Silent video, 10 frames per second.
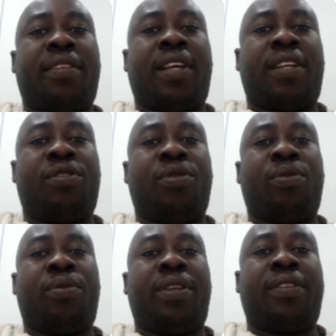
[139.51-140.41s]
that you
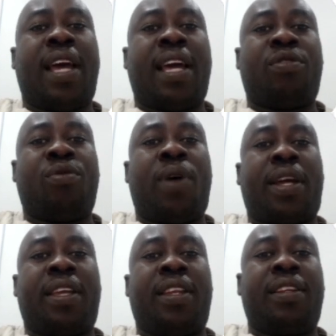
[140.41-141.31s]
desire to
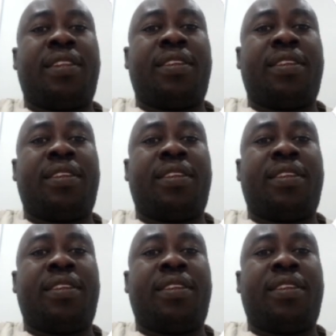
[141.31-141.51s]
work in,